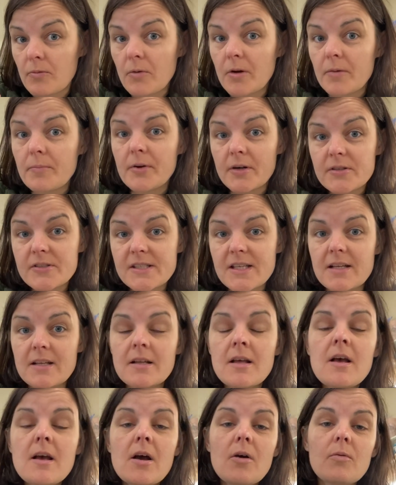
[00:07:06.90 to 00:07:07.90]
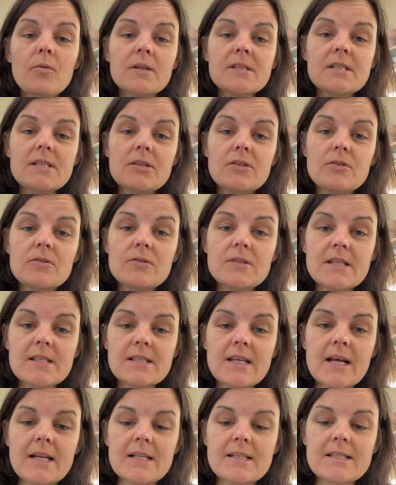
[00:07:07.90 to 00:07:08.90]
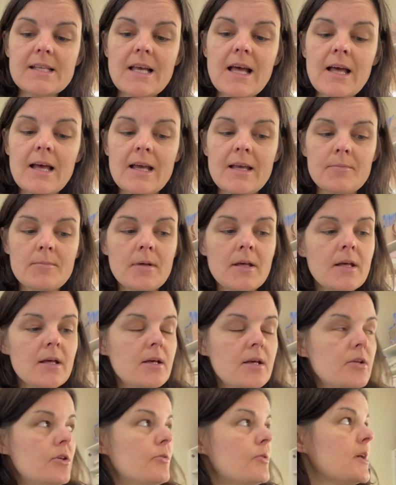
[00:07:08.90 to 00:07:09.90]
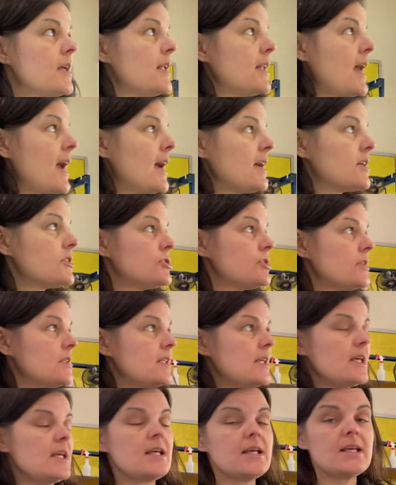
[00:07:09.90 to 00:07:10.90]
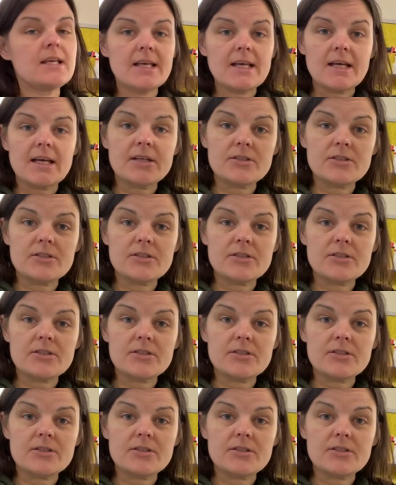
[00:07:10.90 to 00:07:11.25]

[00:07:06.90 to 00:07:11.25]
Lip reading: person wants to use this at a time, you can actually get a